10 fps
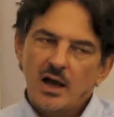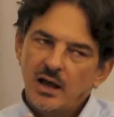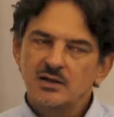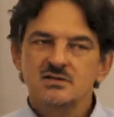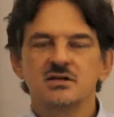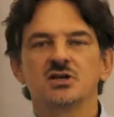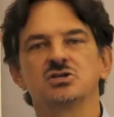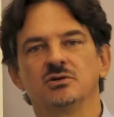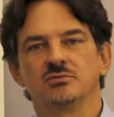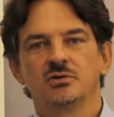I had a
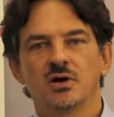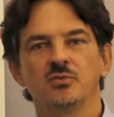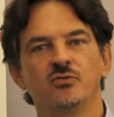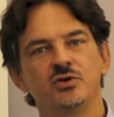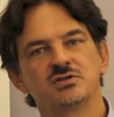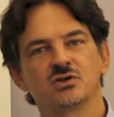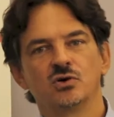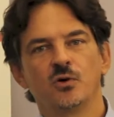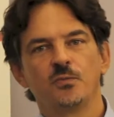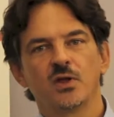session a couple of weeks
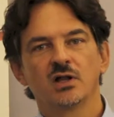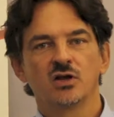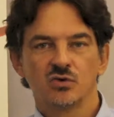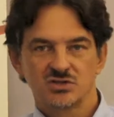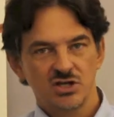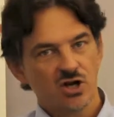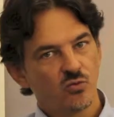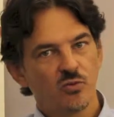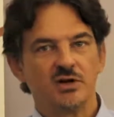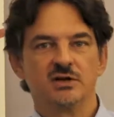ago, and there was a
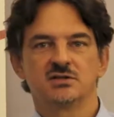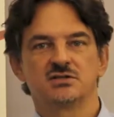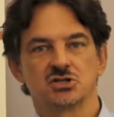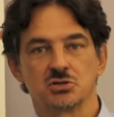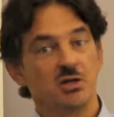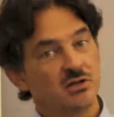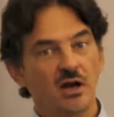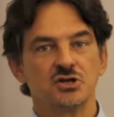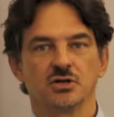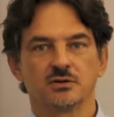young woman in that session.
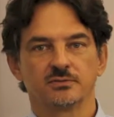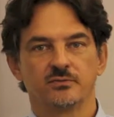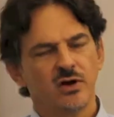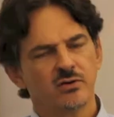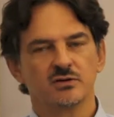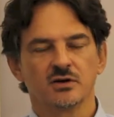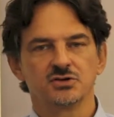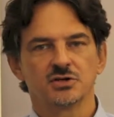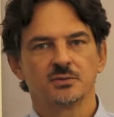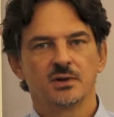Intelligent, very
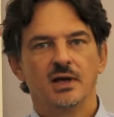intelligent.